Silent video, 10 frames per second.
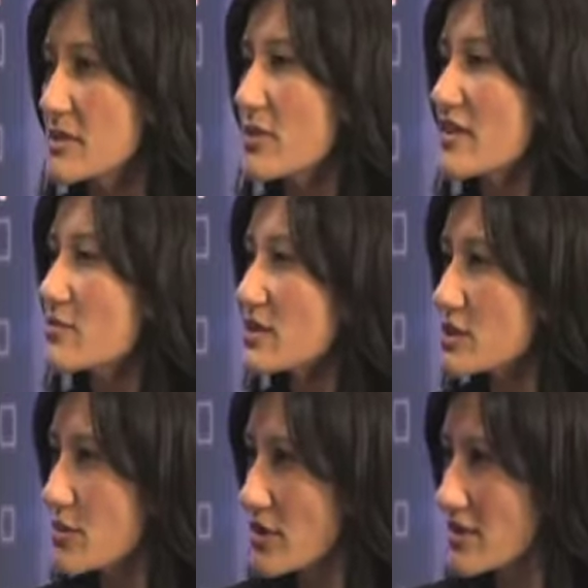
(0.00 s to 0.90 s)
I mean, we have
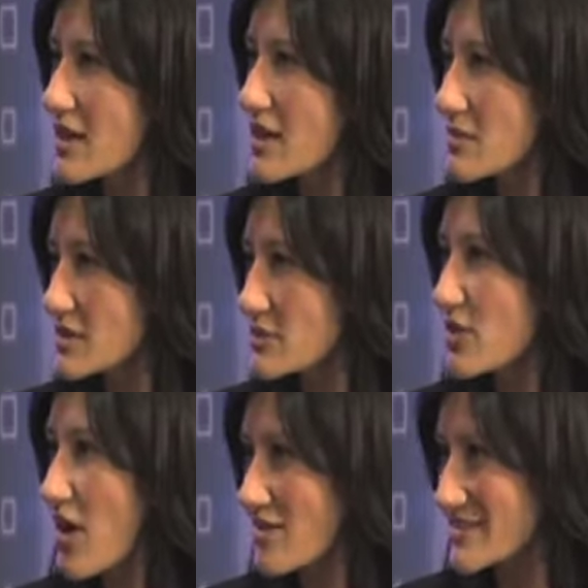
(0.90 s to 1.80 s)
multiple mm -hmm. multiple
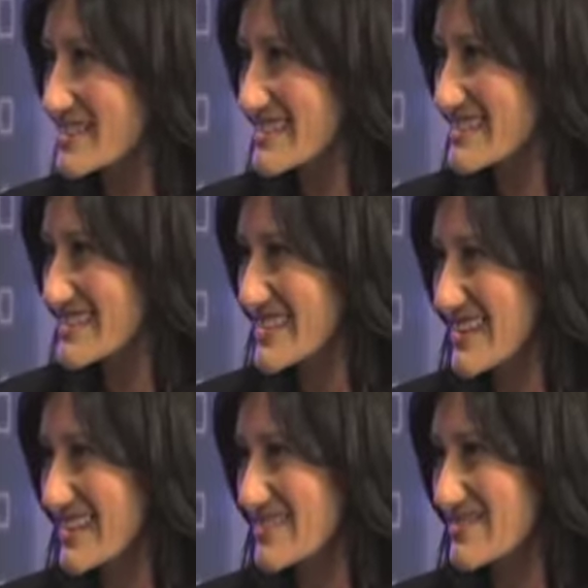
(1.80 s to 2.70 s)
offices,
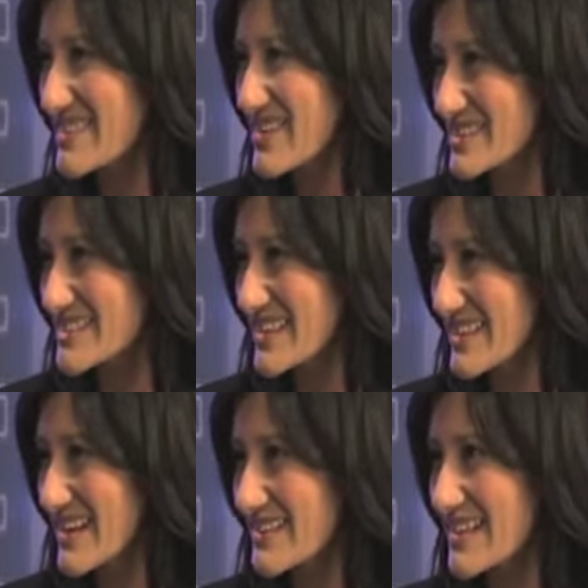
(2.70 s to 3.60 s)
um, okay.
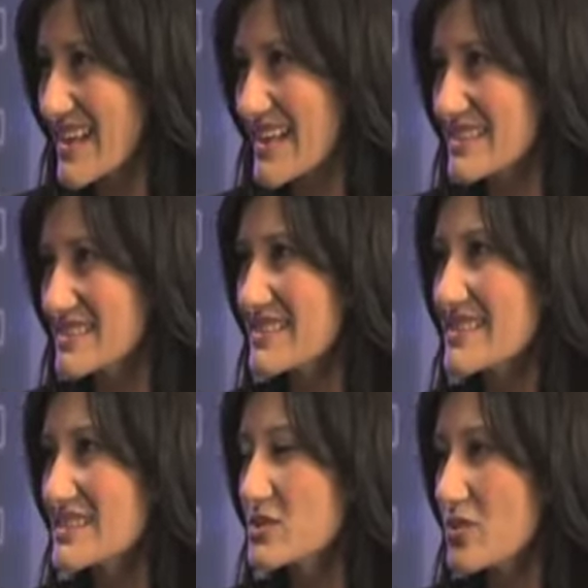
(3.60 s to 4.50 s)
RGAL, and
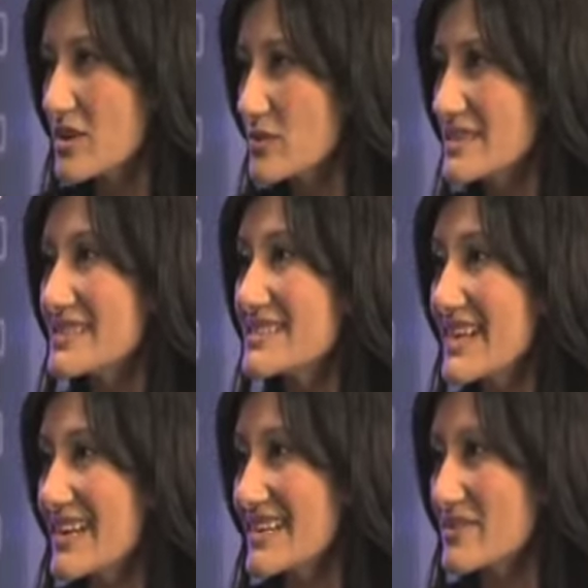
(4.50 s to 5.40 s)
this one we
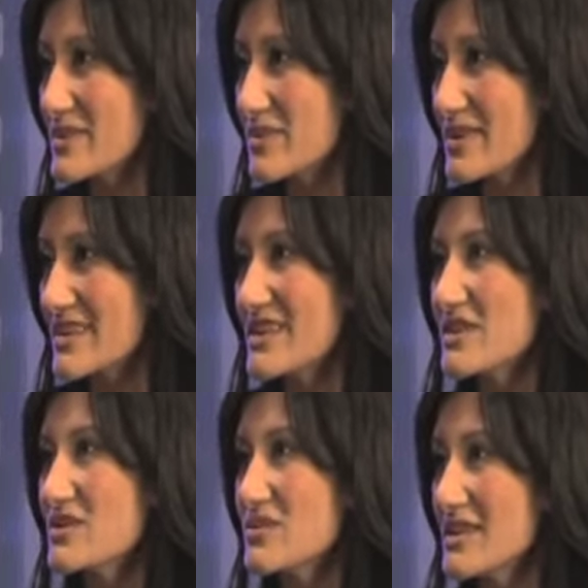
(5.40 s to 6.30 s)
decided we wanted a
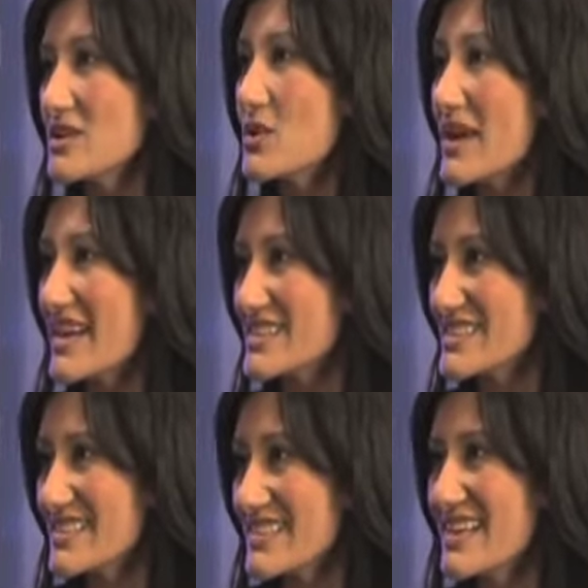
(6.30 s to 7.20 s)
unique
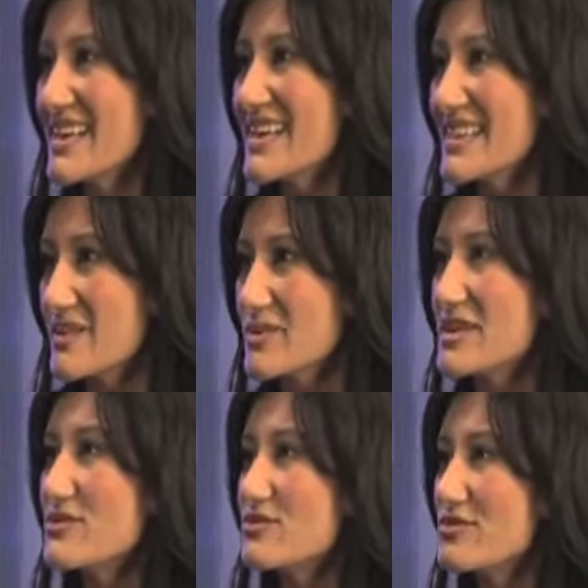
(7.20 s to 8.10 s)
location that we
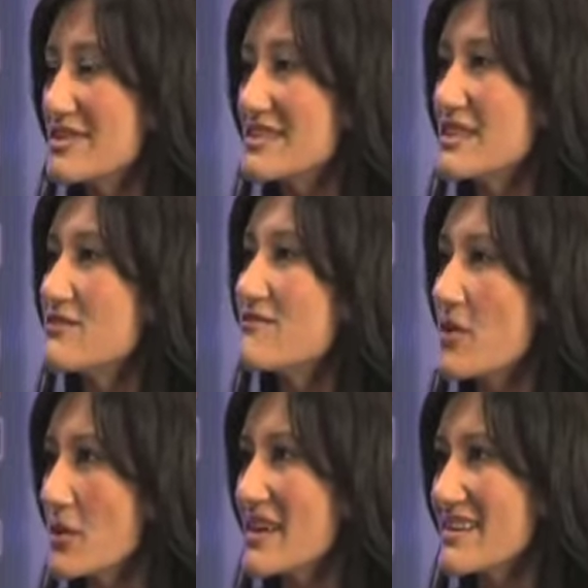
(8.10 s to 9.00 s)
can really
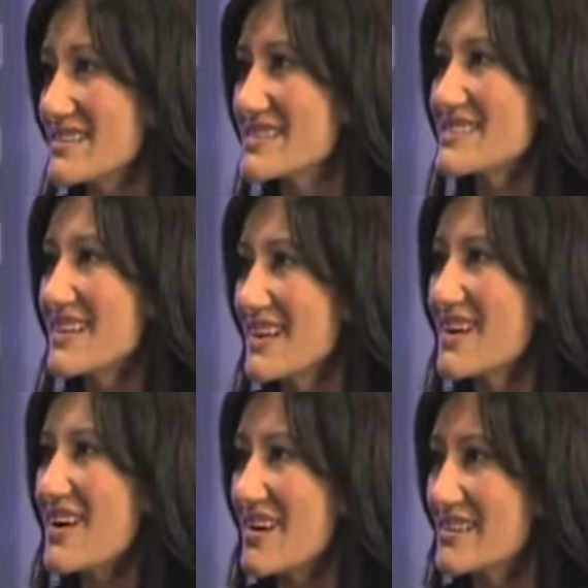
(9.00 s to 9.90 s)
focus
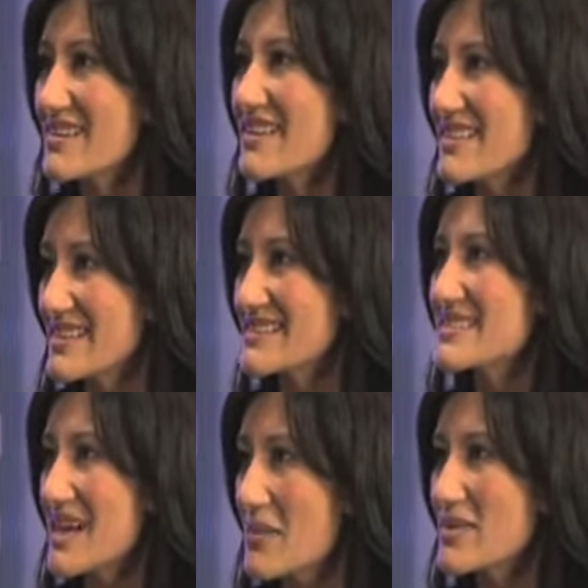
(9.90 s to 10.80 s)
on this
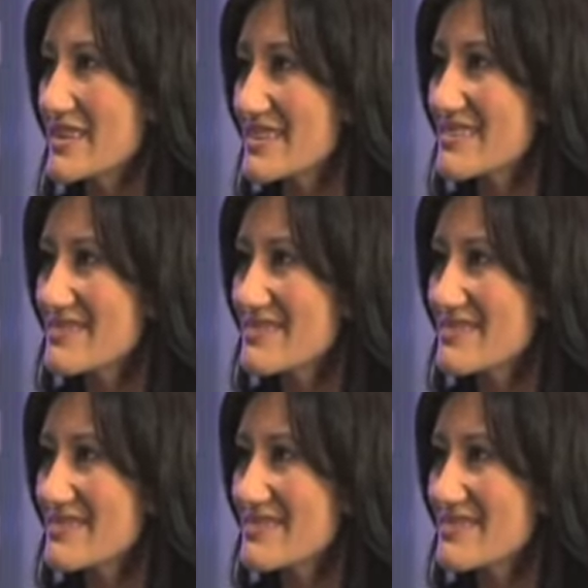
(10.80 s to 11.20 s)
topic?